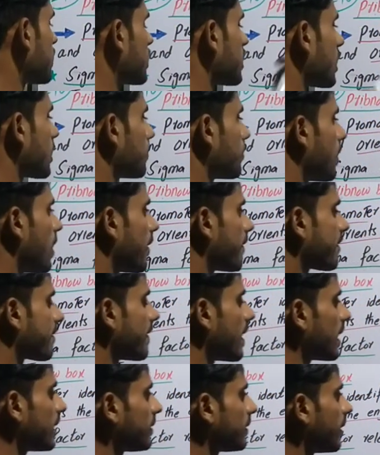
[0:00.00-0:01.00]
sigma
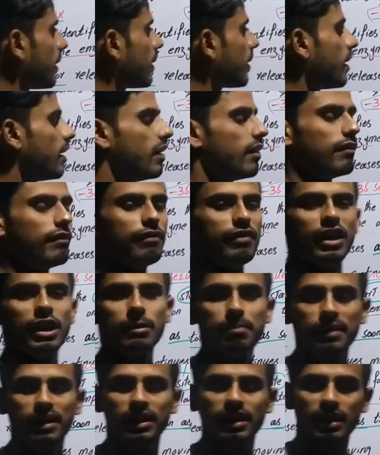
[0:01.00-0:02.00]
factor
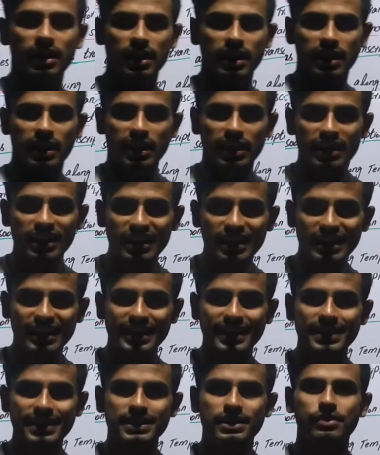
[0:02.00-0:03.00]
will be
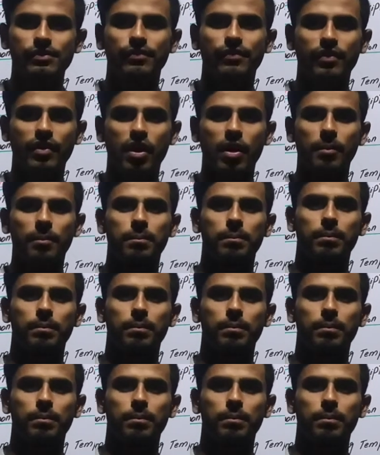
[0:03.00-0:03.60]
released from